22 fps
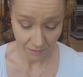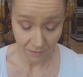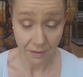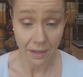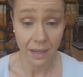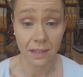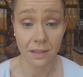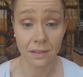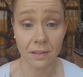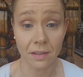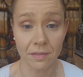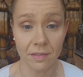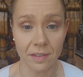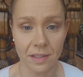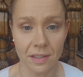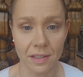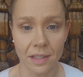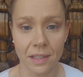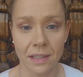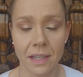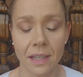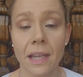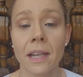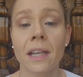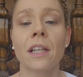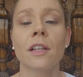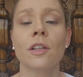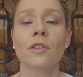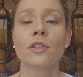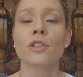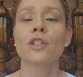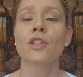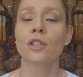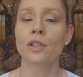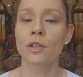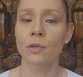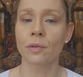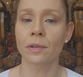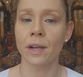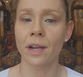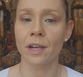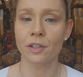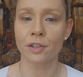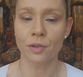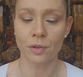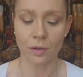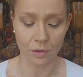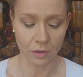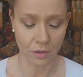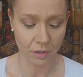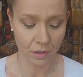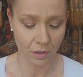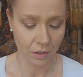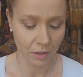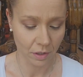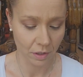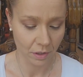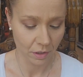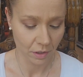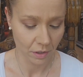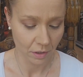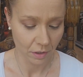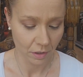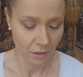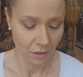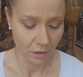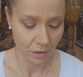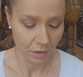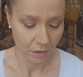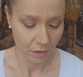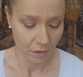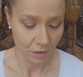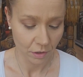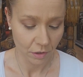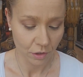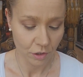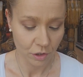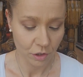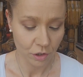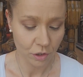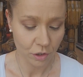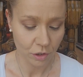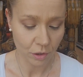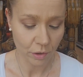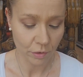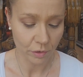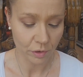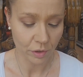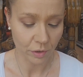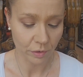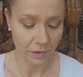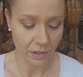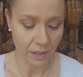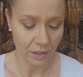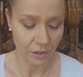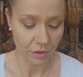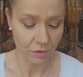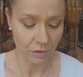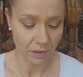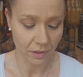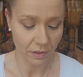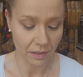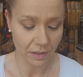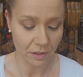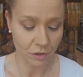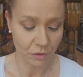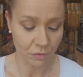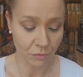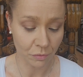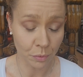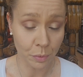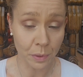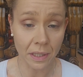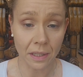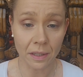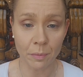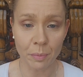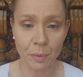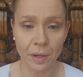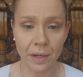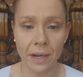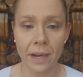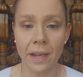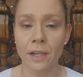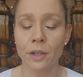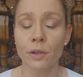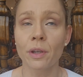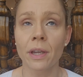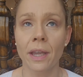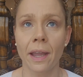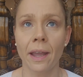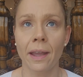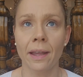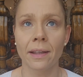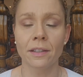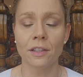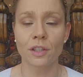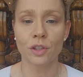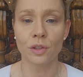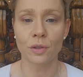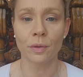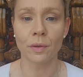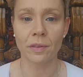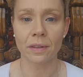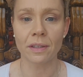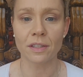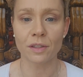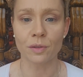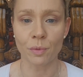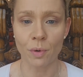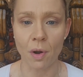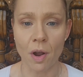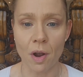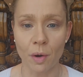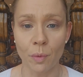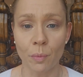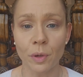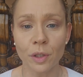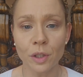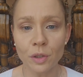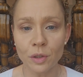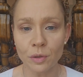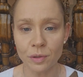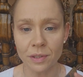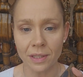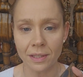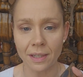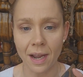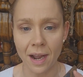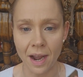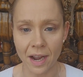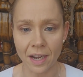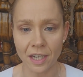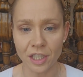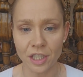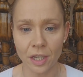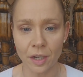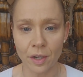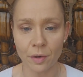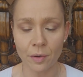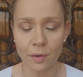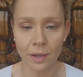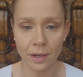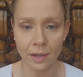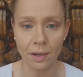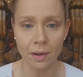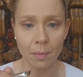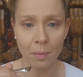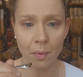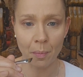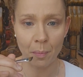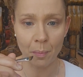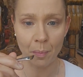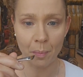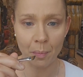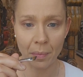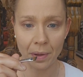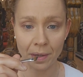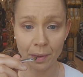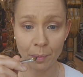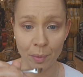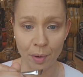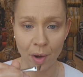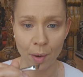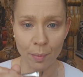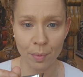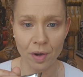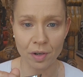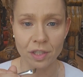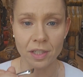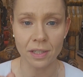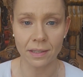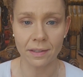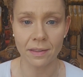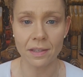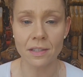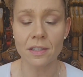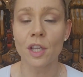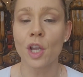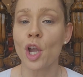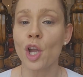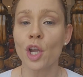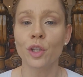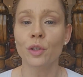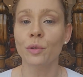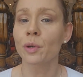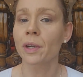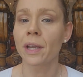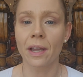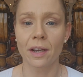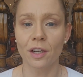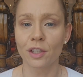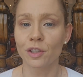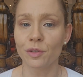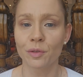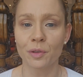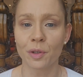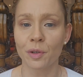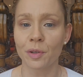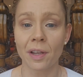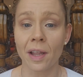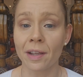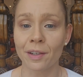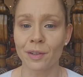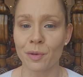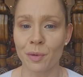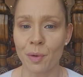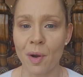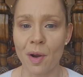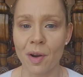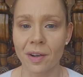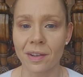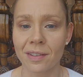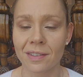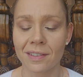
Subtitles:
I love this technique, and it looks so natural. So natural. It looks really pretty, and you can't do this wrong. When you use an eyeshadow and a brow brush like this, you cannot do your liner wrong.